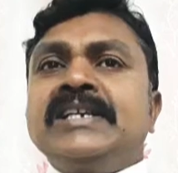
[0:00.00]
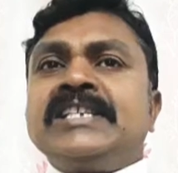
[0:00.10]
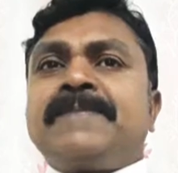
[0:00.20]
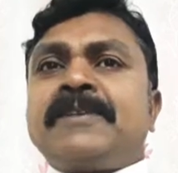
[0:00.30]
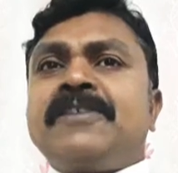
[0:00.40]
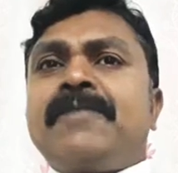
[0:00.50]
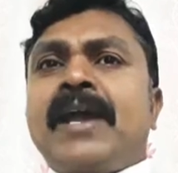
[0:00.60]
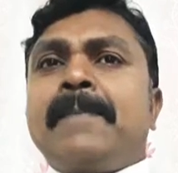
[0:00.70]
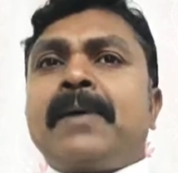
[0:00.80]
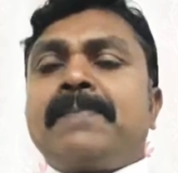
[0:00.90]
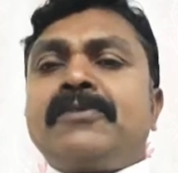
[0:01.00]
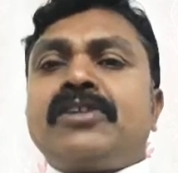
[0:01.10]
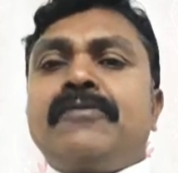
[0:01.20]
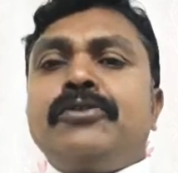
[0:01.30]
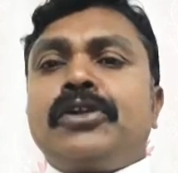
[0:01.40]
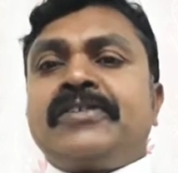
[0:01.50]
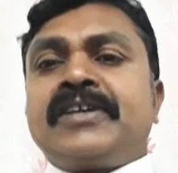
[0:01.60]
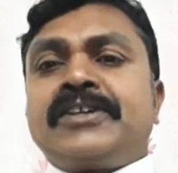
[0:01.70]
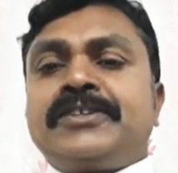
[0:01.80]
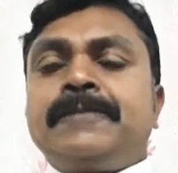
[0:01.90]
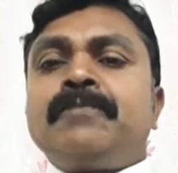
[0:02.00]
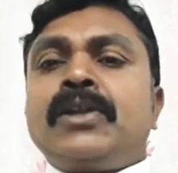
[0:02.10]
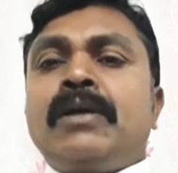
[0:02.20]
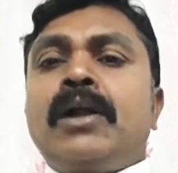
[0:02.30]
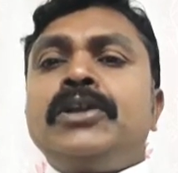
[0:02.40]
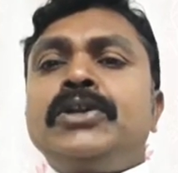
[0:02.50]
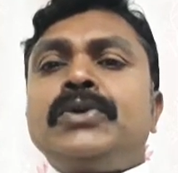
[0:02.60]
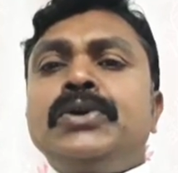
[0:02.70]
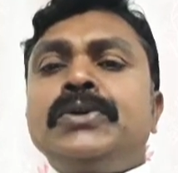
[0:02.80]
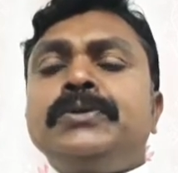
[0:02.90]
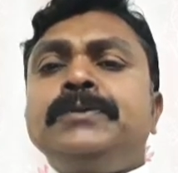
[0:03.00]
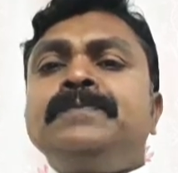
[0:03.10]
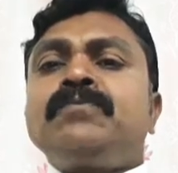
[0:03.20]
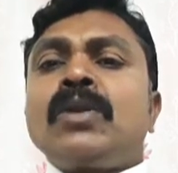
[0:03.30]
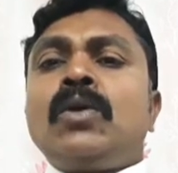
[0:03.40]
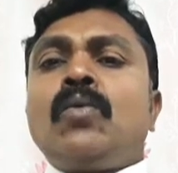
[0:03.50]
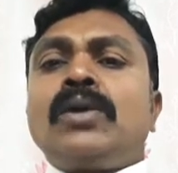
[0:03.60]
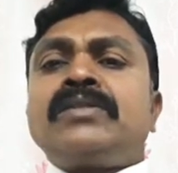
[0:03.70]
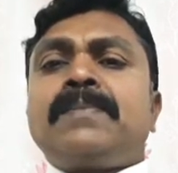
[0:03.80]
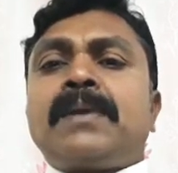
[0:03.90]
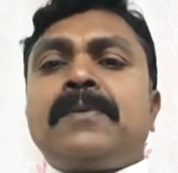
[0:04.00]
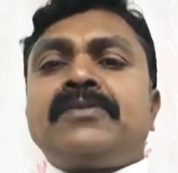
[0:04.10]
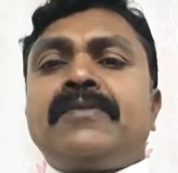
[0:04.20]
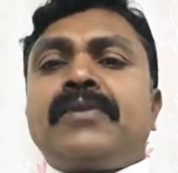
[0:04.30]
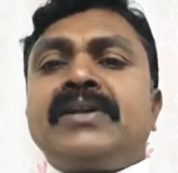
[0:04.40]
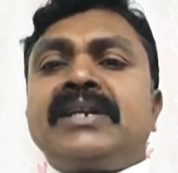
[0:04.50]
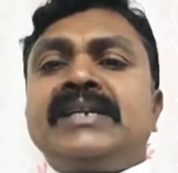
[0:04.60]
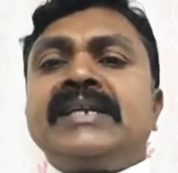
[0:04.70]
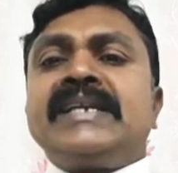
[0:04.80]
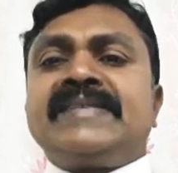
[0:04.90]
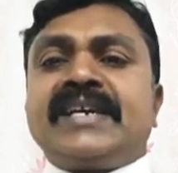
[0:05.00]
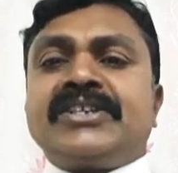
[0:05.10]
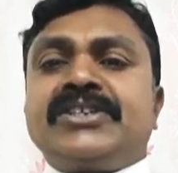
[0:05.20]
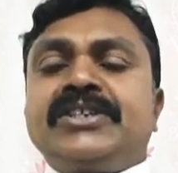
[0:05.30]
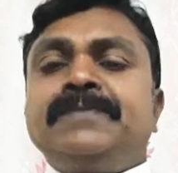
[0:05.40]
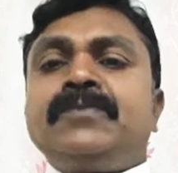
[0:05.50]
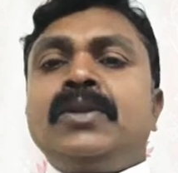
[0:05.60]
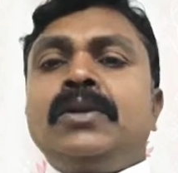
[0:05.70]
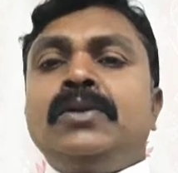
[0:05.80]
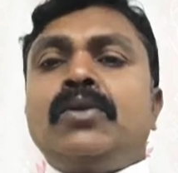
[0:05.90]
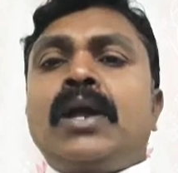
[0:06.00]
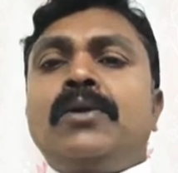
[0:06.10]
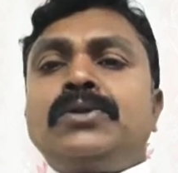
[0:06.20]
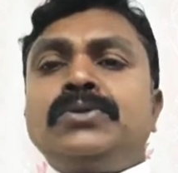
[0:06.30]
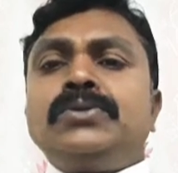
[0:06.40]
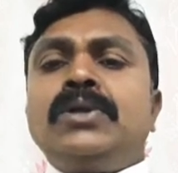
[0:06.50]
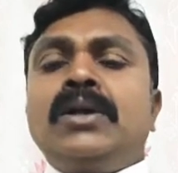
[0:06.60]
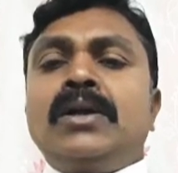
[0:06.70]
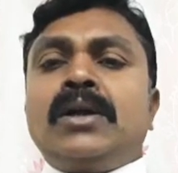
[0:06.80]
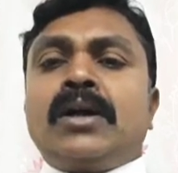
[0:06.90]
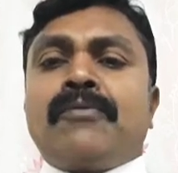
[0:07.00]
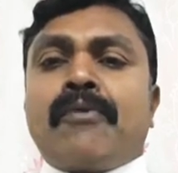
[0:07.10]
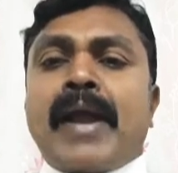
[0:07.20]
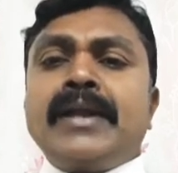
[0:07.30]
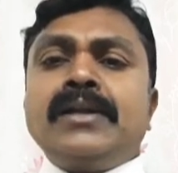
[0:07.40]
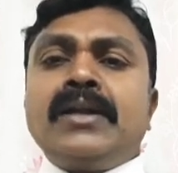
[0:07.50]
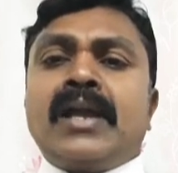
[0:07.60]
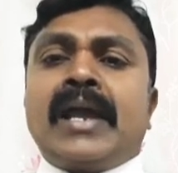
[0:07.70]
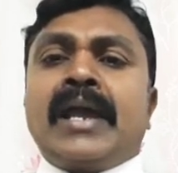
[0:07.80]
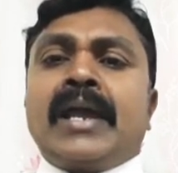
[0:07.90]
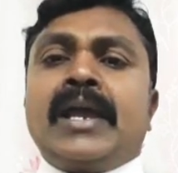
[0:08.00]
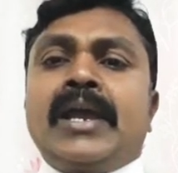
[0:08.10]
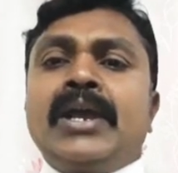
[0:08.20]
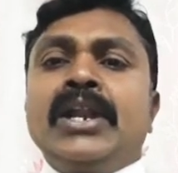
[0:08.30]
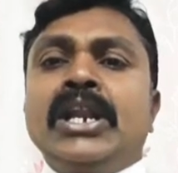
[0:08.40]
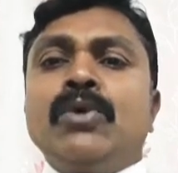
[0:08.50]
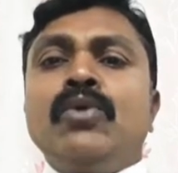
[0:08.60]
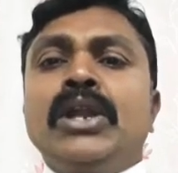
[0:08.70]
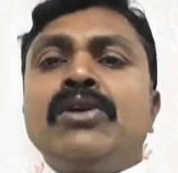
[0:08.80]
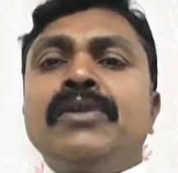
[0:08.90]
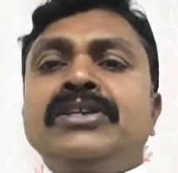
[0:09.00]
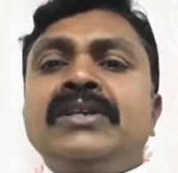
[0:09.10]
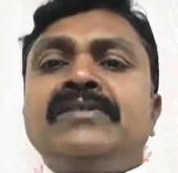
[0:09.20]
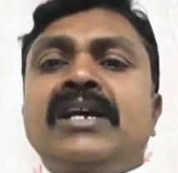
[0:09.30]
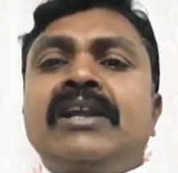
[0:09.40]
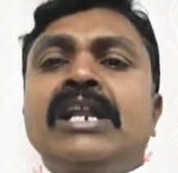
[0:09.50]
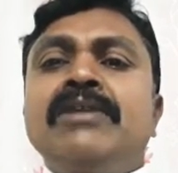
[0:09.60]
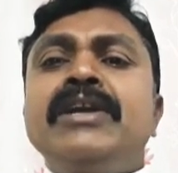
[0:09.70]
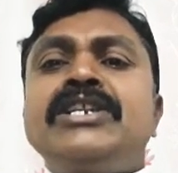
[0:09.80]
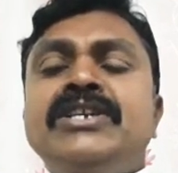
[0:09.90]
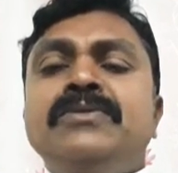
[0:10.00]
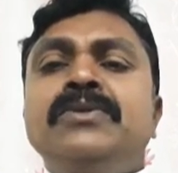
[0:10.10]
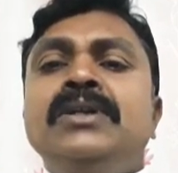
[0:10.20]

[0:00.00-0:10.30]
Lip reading: specify purpose of your research. I've already told you what is the purpose of conducting research. You have to find new innovations or innovative